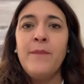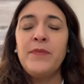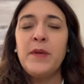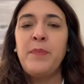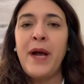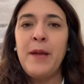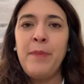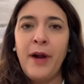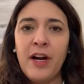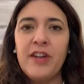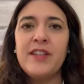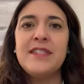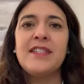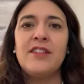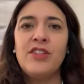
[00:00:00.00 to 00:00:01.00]
the
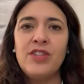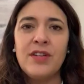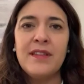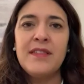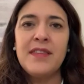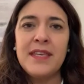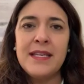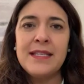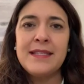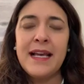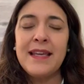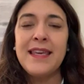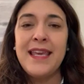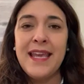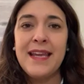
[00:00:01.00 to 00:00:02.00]
bipartisan good things
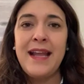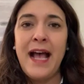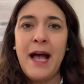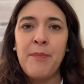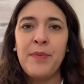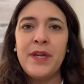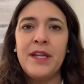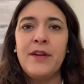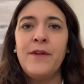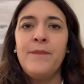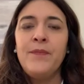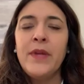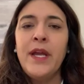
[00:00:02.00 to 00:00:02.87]
that can happen